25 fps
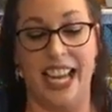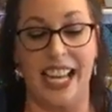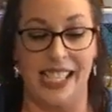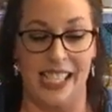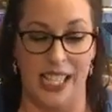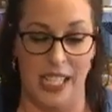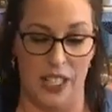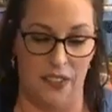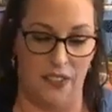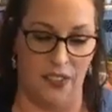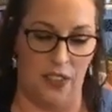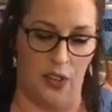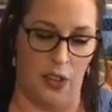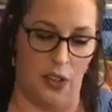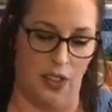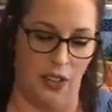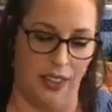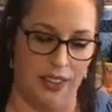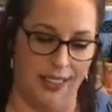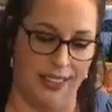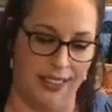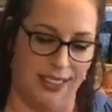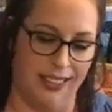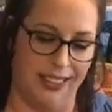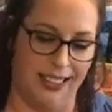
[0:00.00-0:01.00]
Because it's
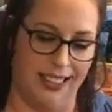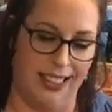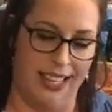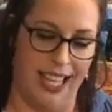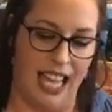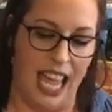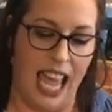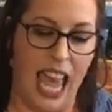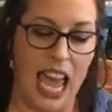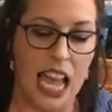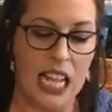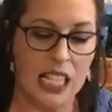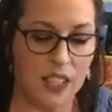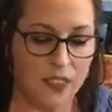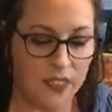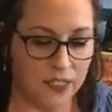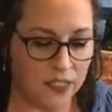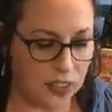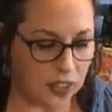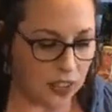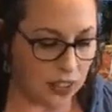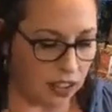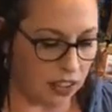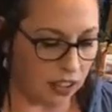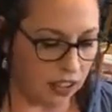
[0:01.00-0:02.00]
full. It's full. It's
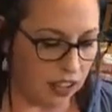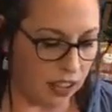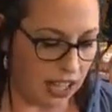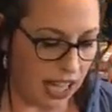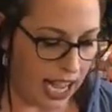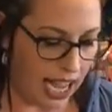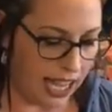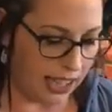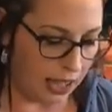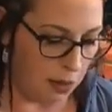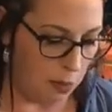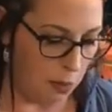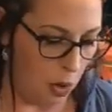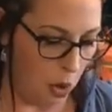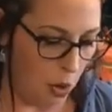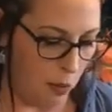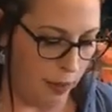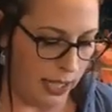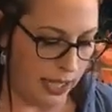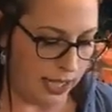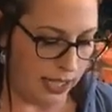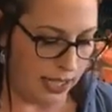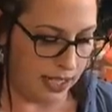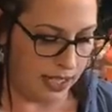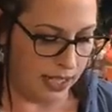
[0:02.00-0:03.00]
full at the
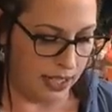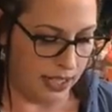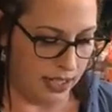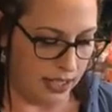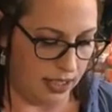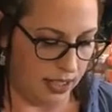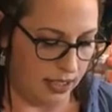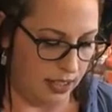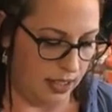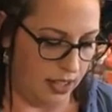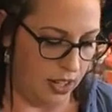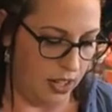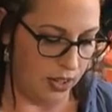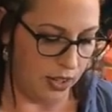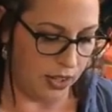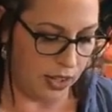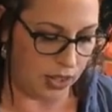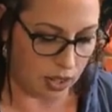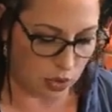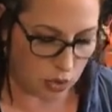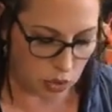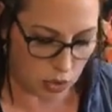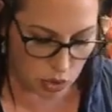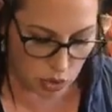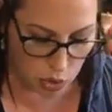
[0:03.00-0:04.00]
moment.
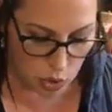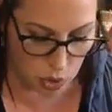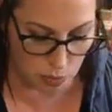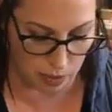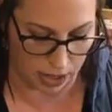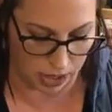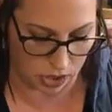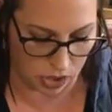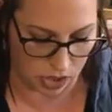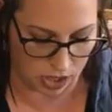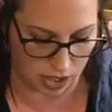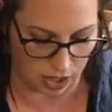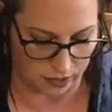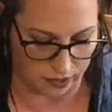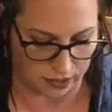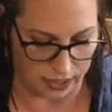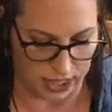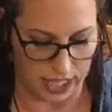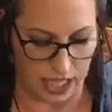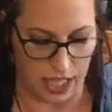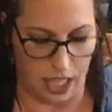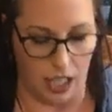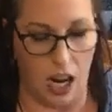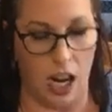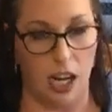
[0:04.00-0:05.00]
There's too much
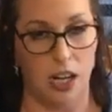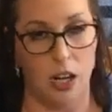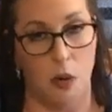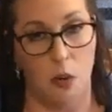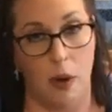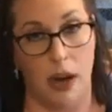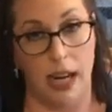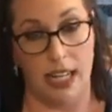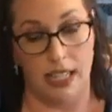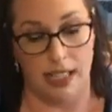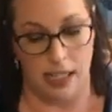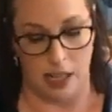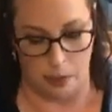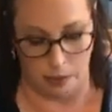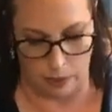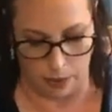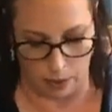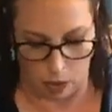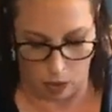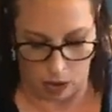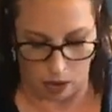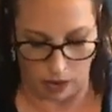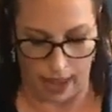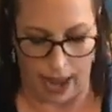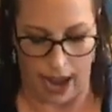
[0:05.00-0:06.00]
stuff in here. I don't want to
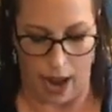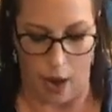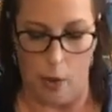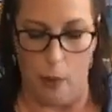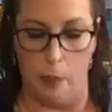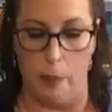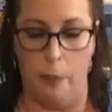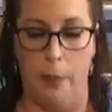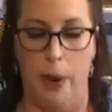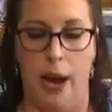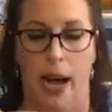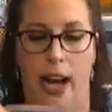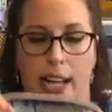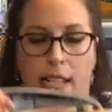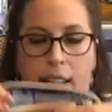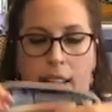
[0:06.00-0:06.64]
dump it all out,